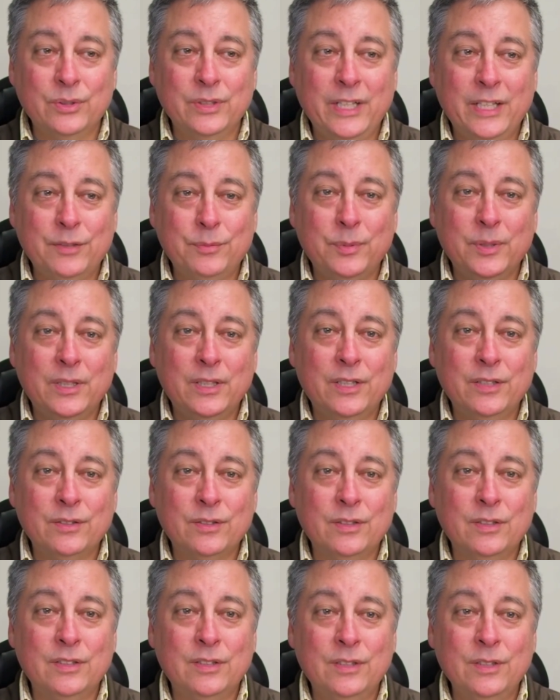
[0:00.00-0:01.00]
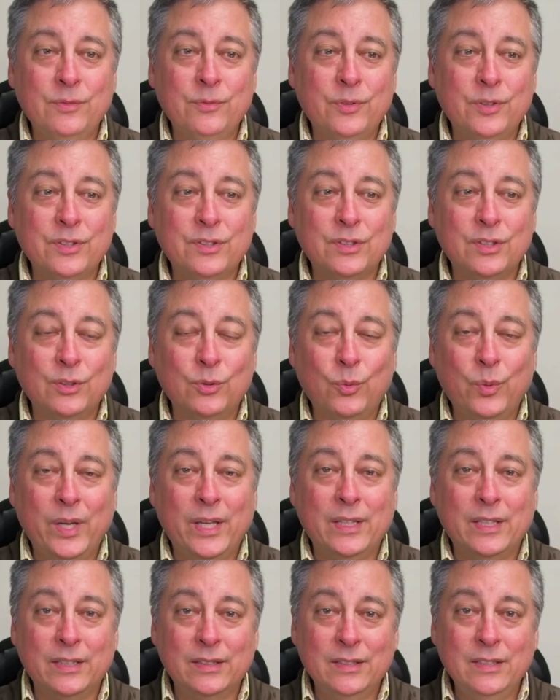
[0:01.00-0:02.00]
and that's because of the difference in the
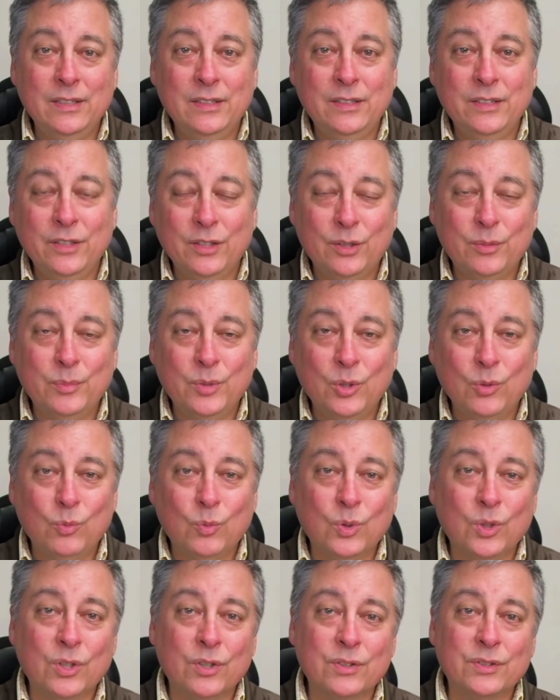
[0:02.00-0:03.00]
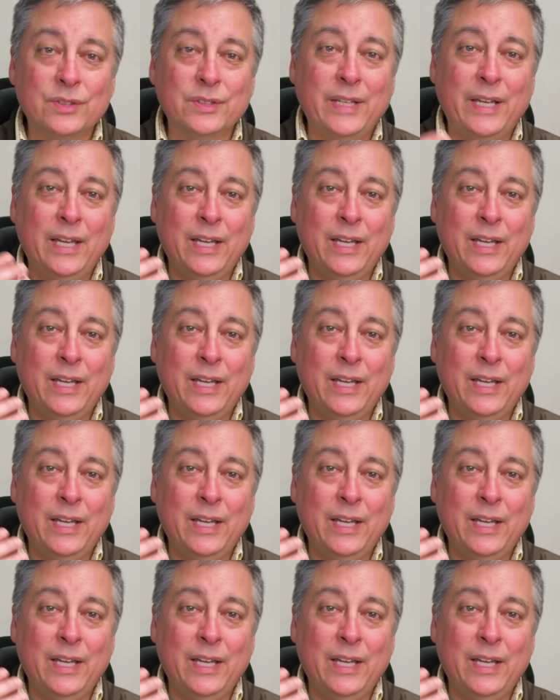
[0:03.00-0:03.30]
way that T T L mode works